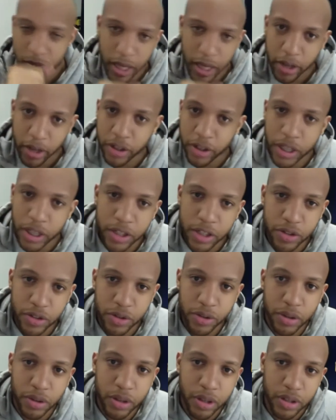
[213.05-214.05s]
like on the
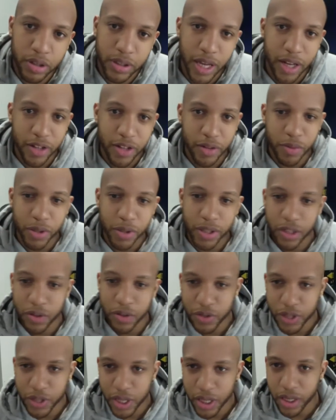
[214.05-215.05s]
eastern uh, side of the world,
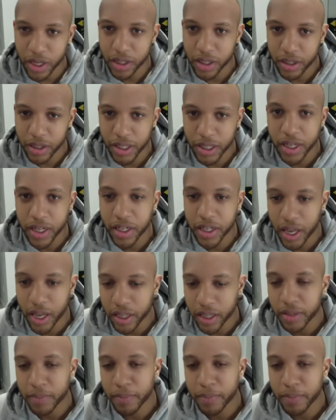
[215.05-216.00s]
they use yin and yang.